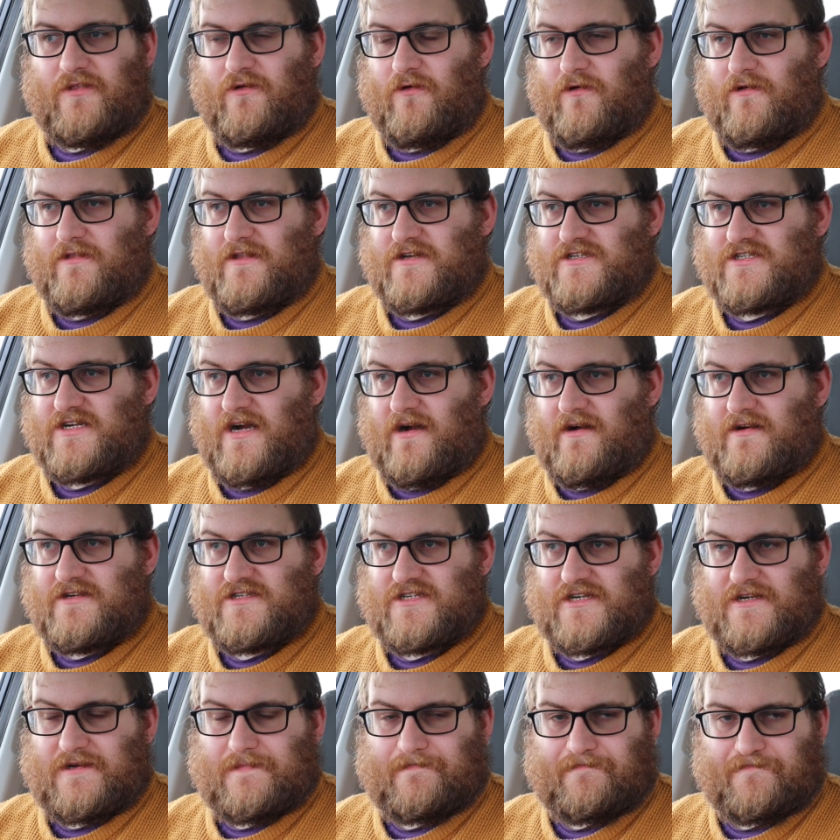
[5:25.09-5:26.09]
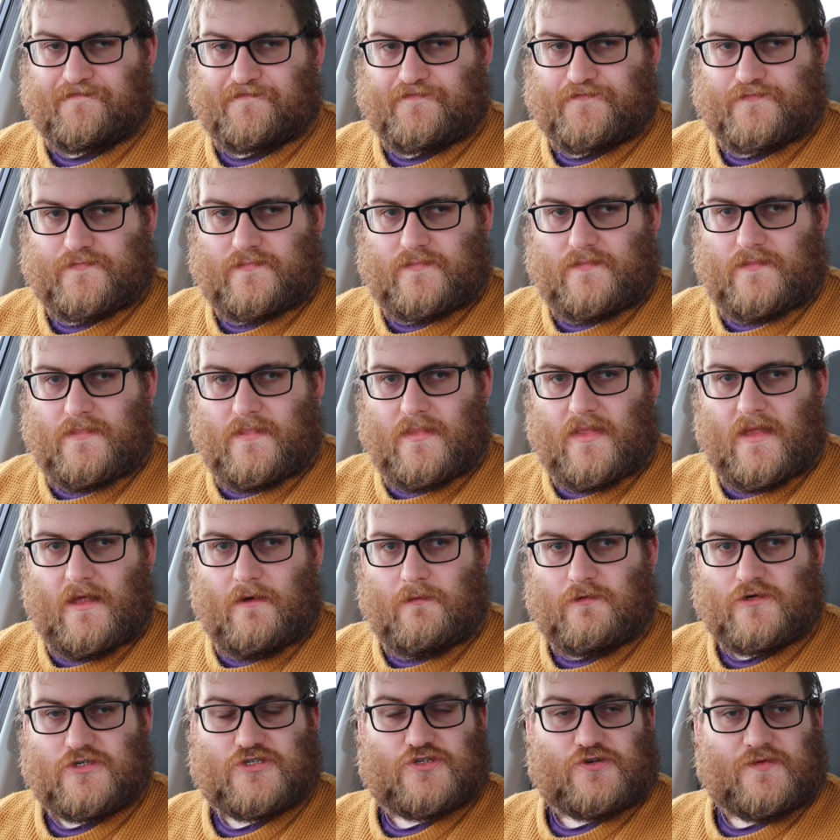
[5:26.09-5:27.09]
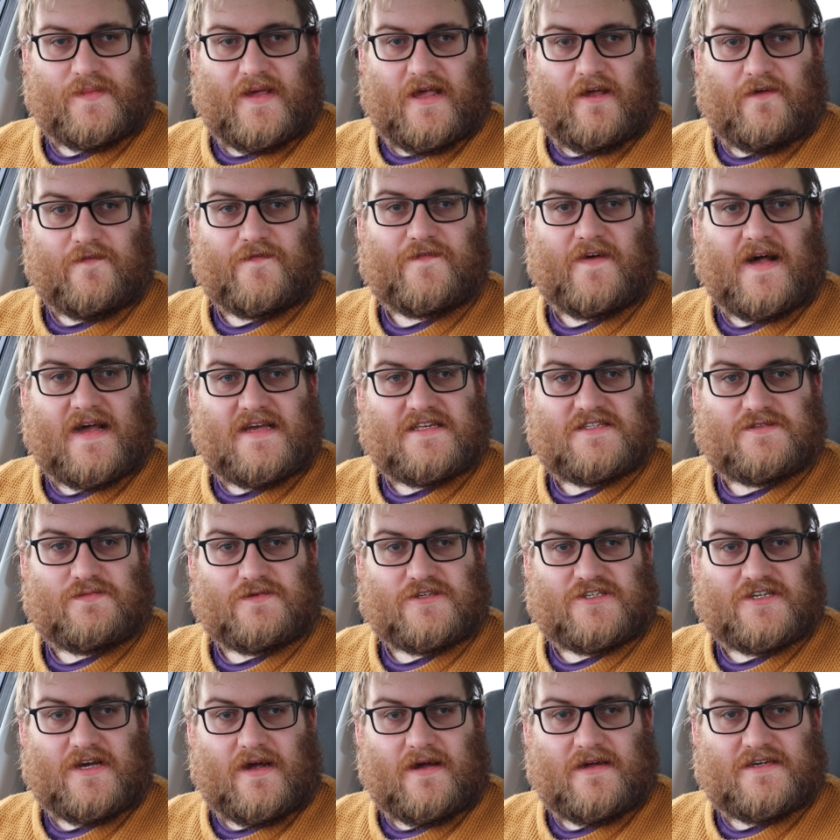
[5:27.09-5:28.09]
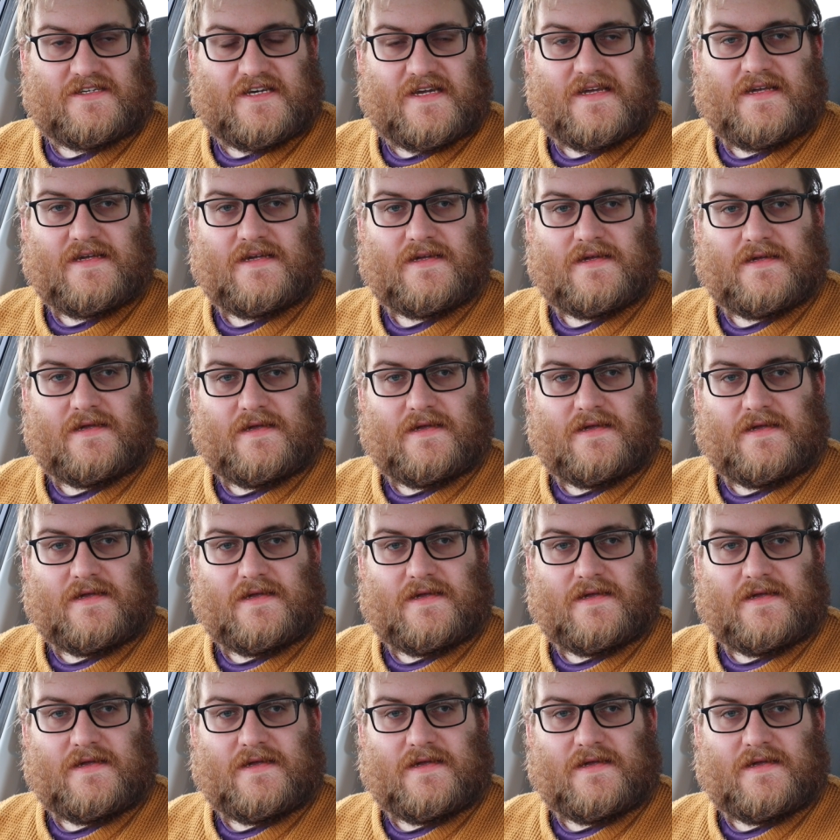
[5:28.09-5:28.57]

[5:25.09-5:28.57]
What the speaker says: nor the charger will show me how fast we're charging.